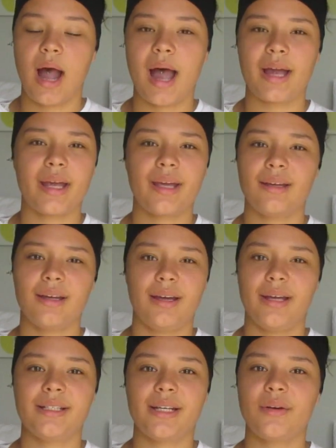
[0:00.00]

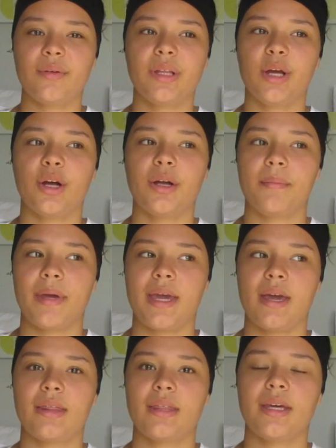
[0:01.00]
it didn't really hurt
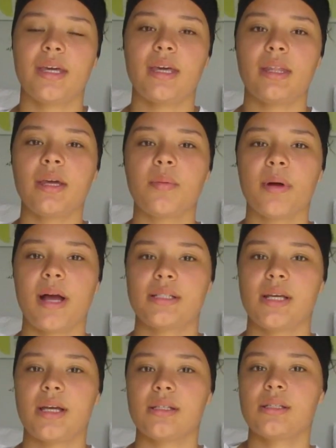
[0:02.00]
me. The healing
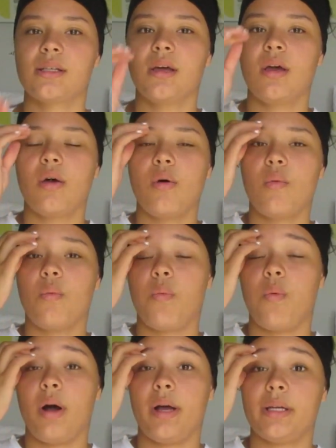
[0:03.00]
process
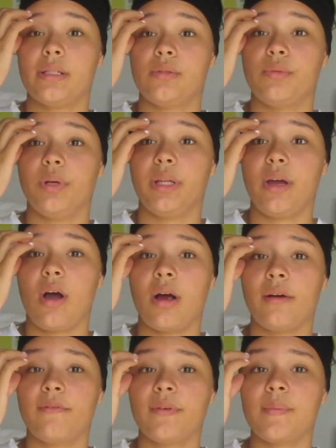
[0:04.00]
was really
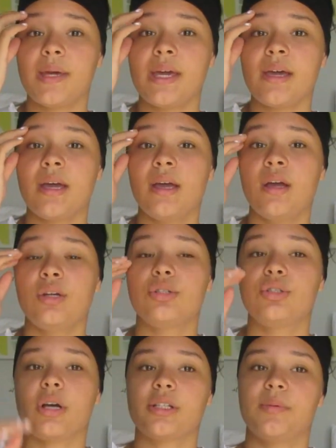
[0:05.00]
hard for me
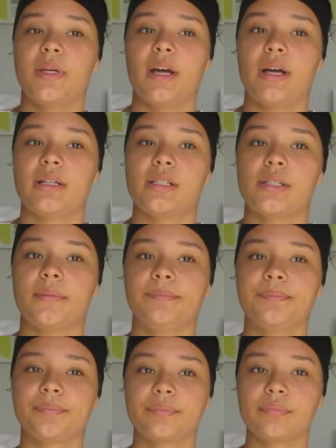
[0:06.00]
just because
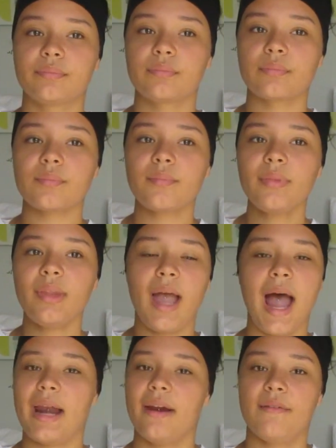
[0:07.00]

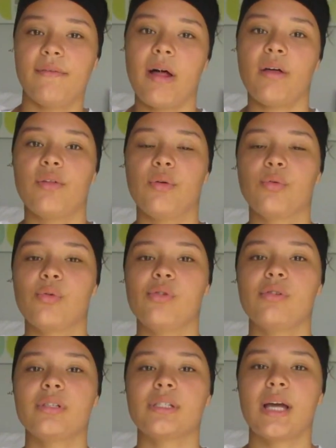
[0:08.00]
I didn't follow the
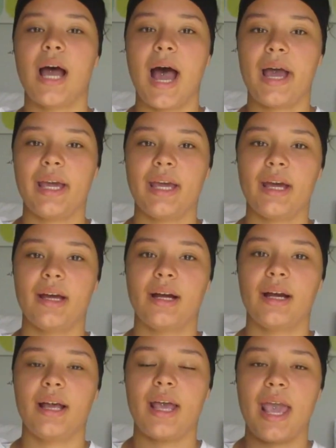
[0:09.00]
rules. I
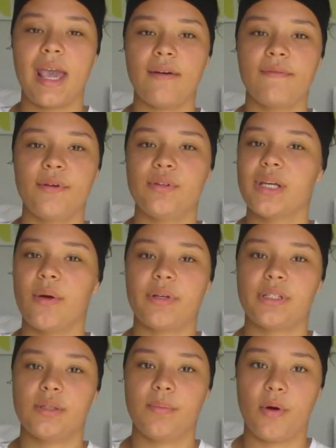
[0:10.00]
ate foods I
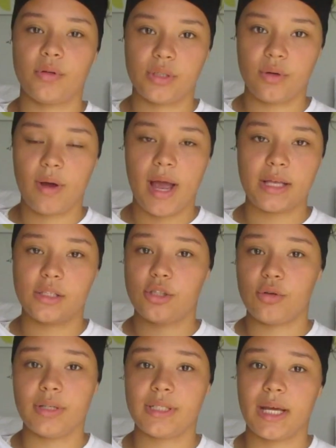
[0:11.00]
wasn't supposed to as
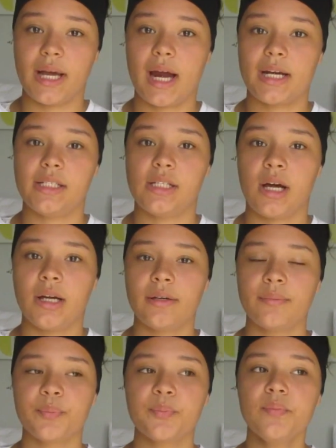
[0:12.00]
soon as I got it
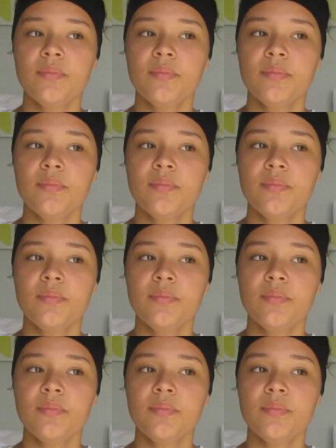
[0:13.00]
done,